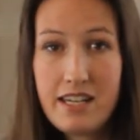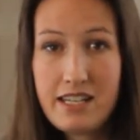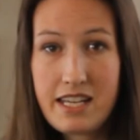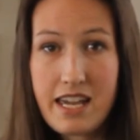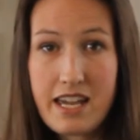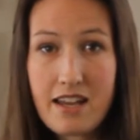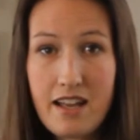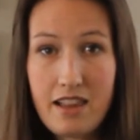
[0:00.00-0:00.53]

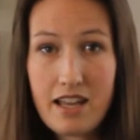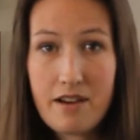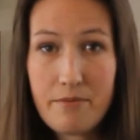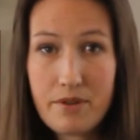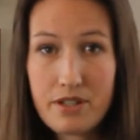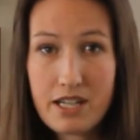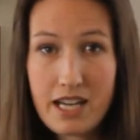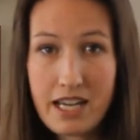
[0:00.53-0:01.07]
take a lot
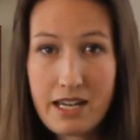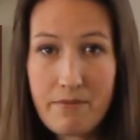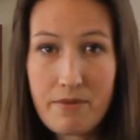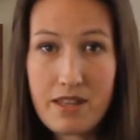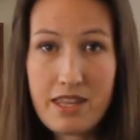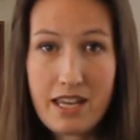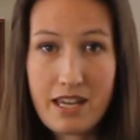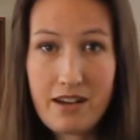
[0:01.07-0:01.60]
more
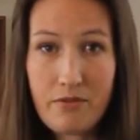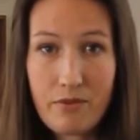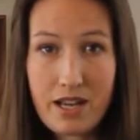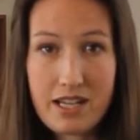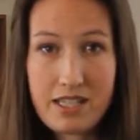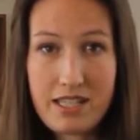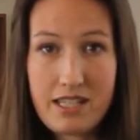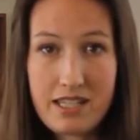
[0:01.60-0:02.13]
time than
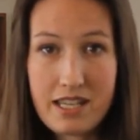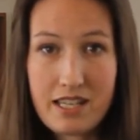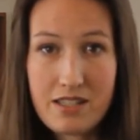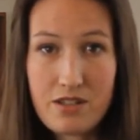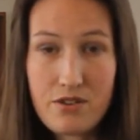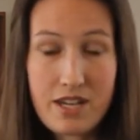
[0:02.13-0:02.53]
renting does.